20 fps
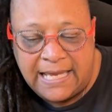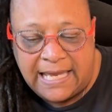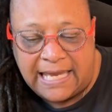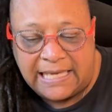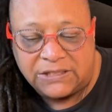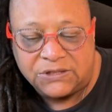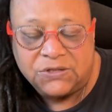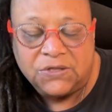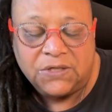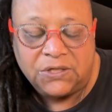
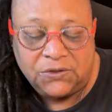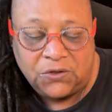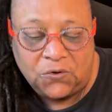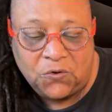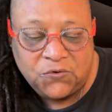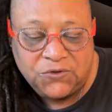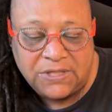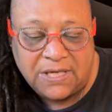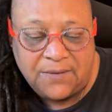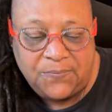and took an
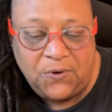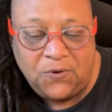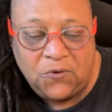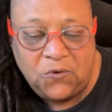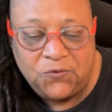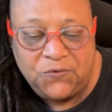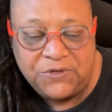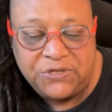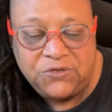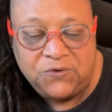oath to
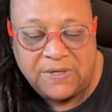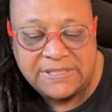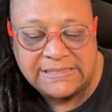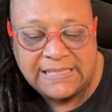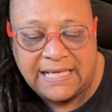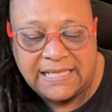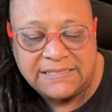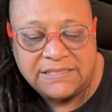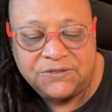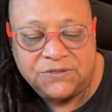uphold the U.S.
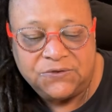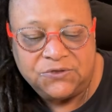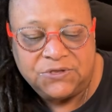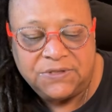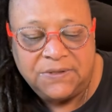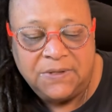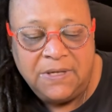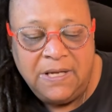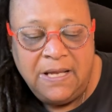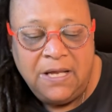
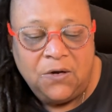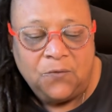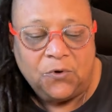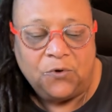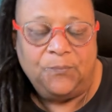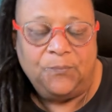Constitution were